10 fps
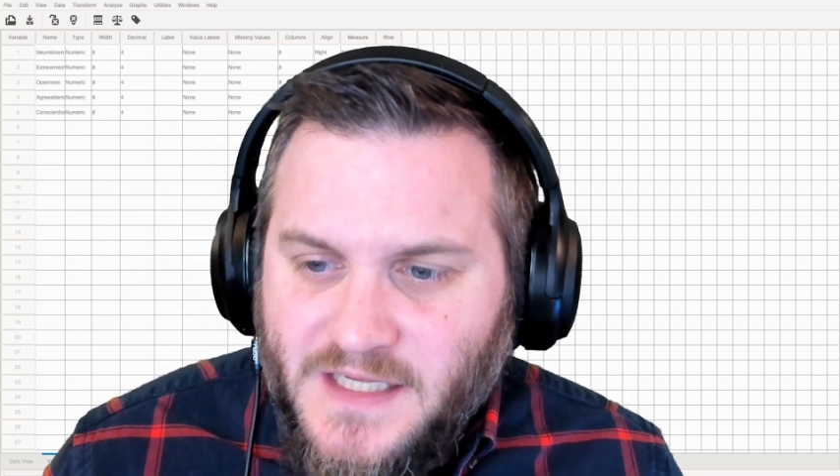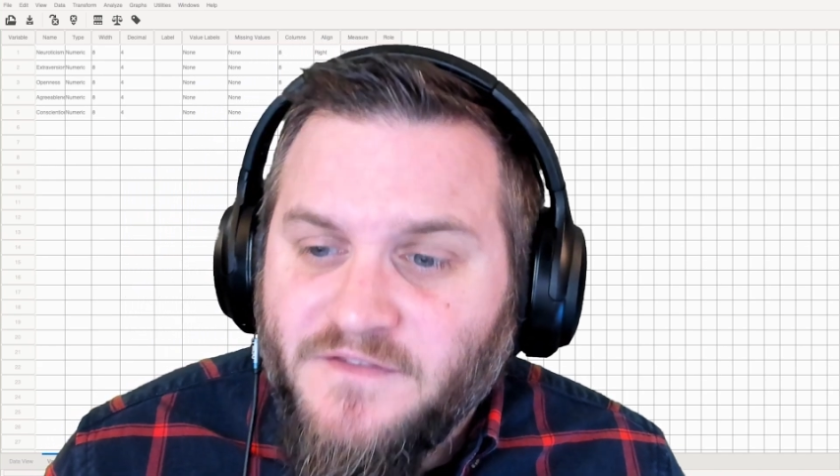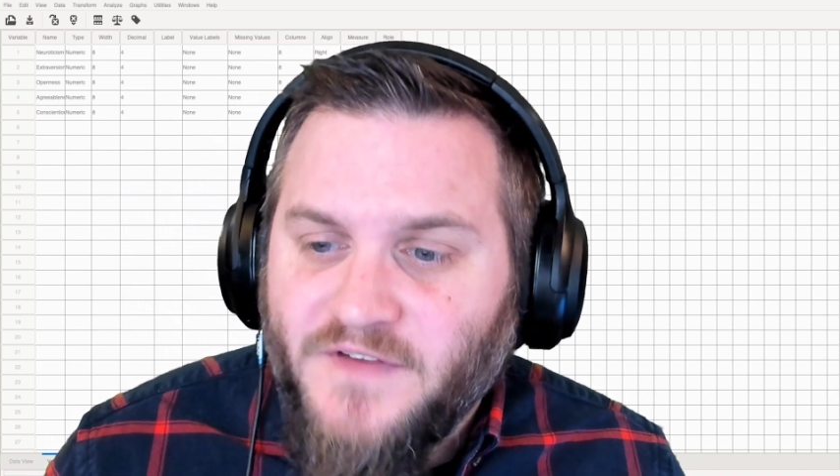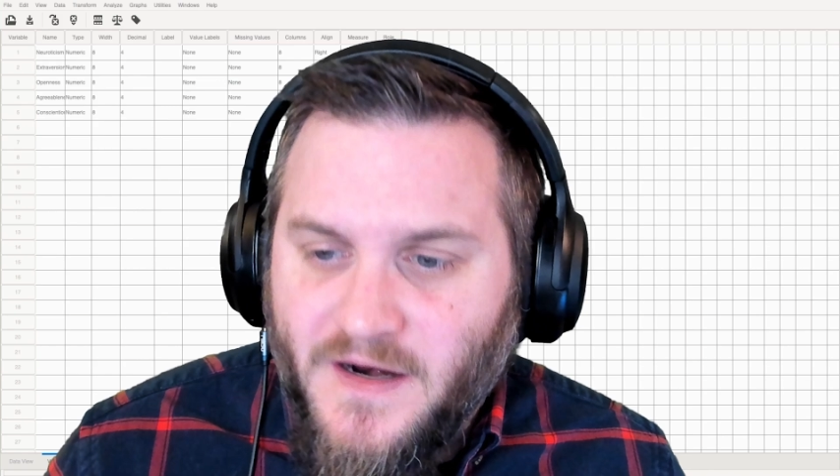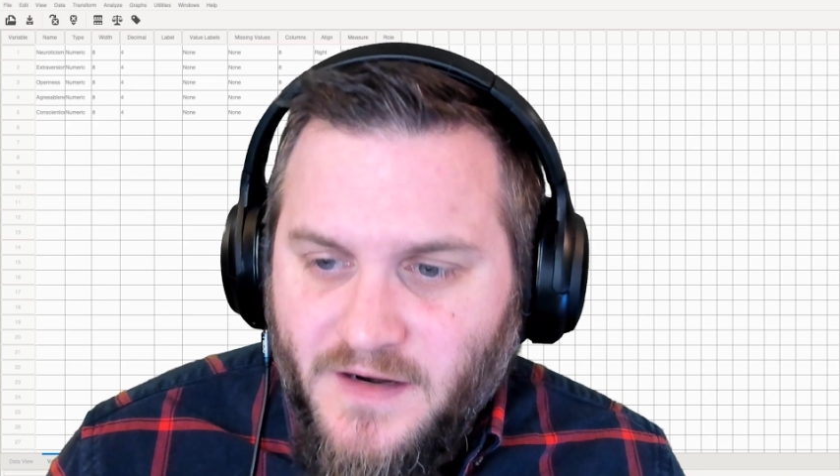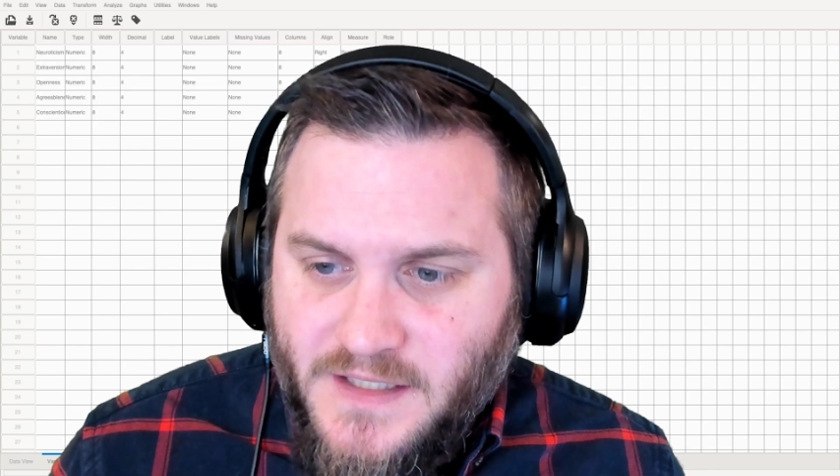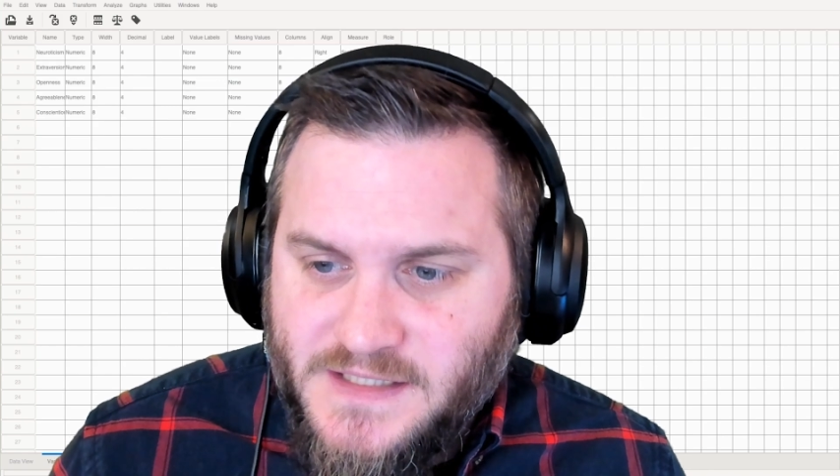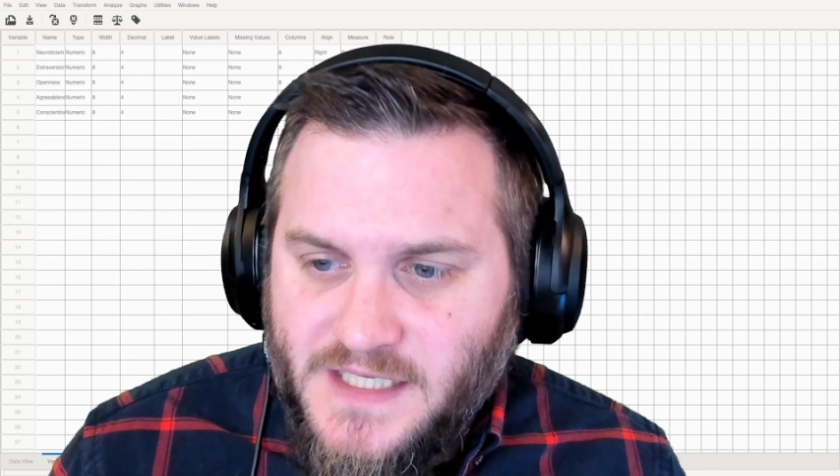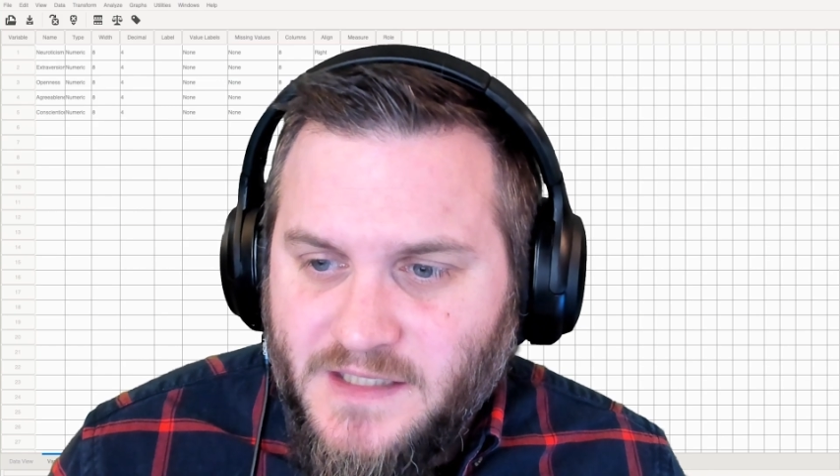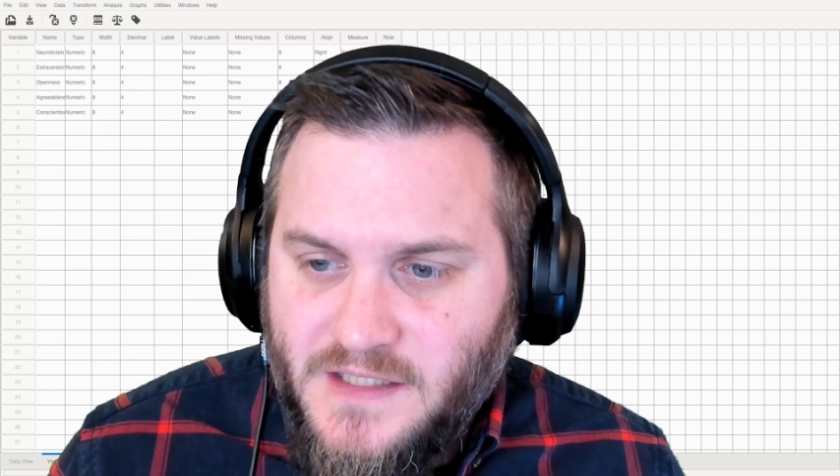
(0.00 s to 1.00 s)

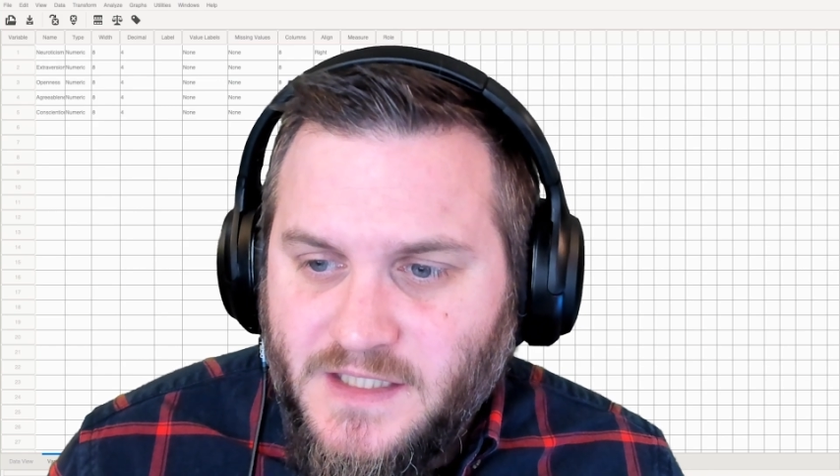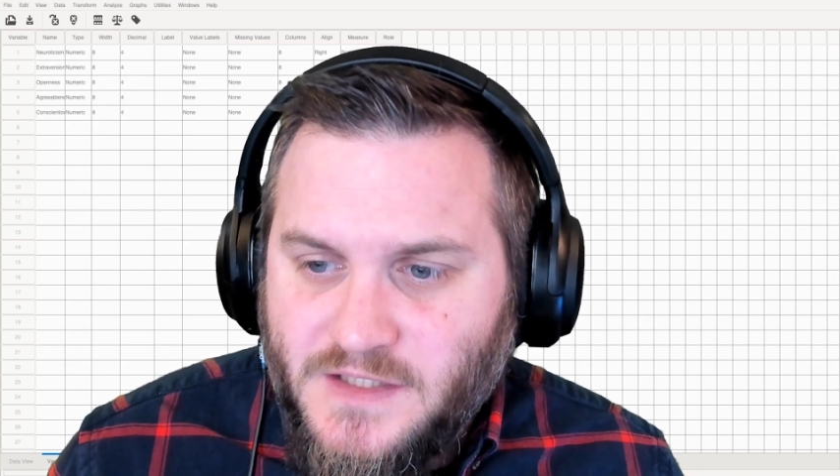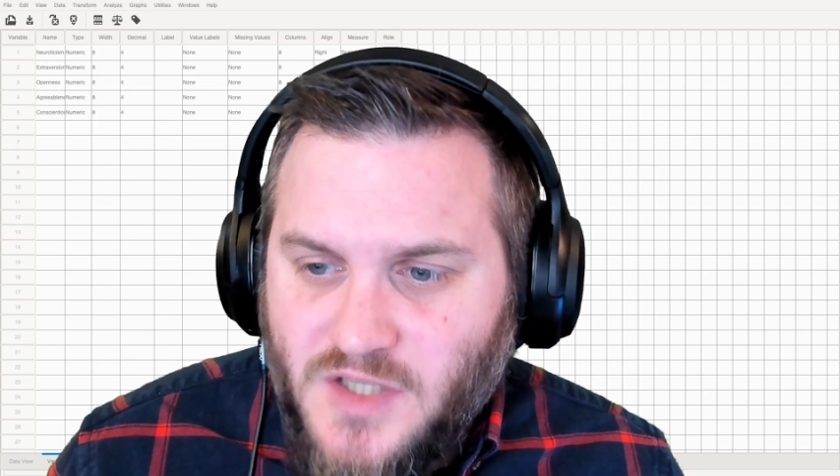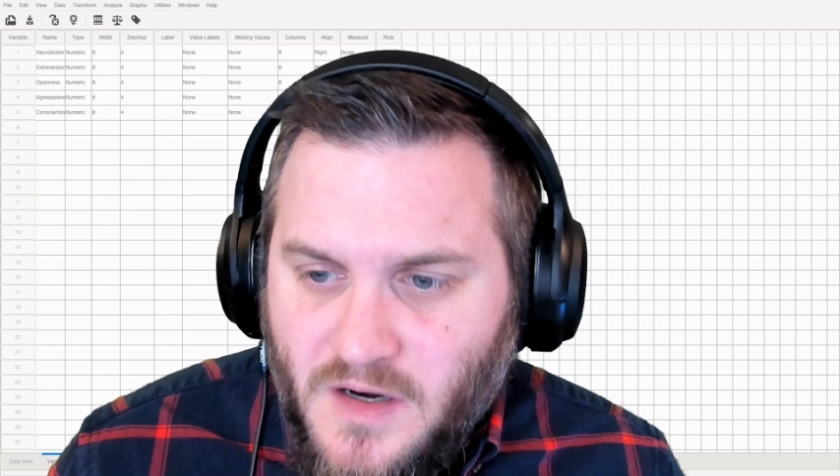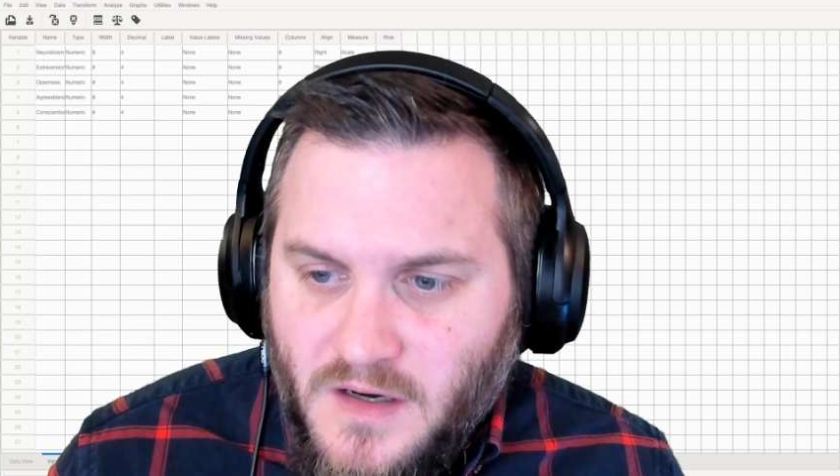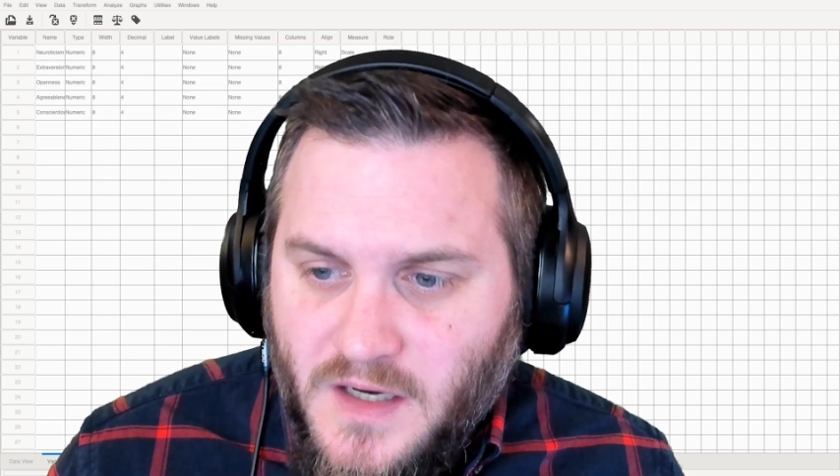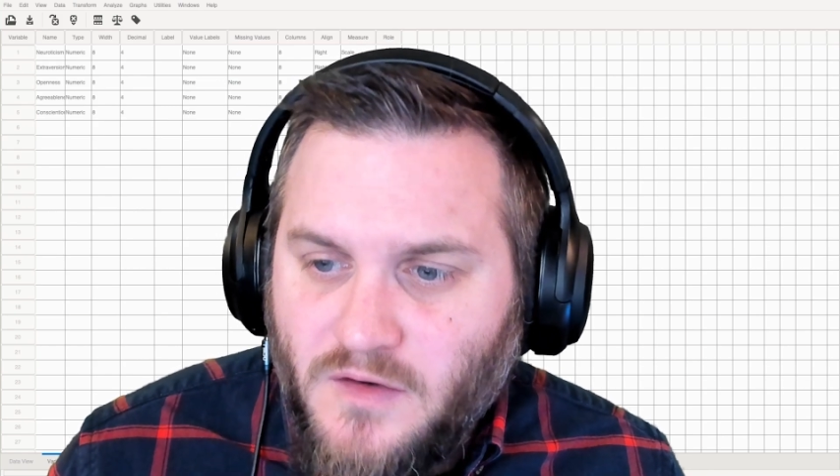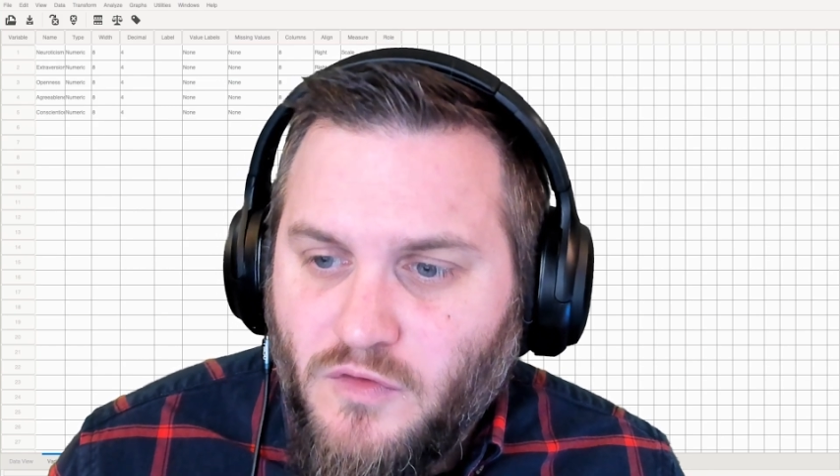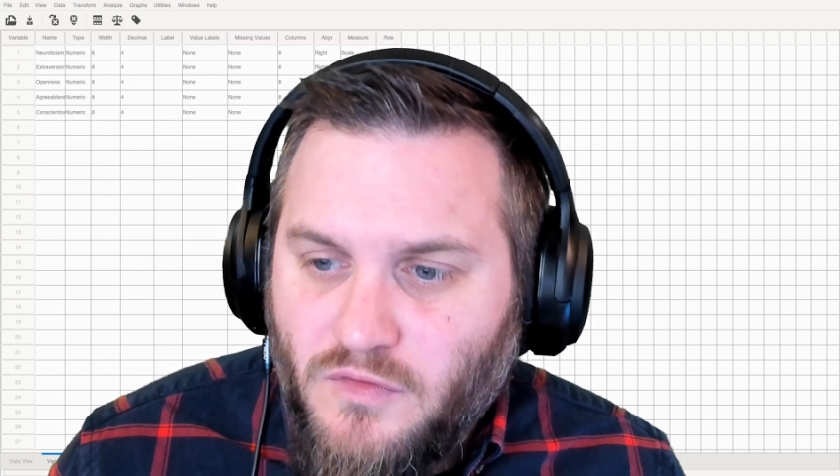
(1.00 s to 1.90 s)
invariance in the target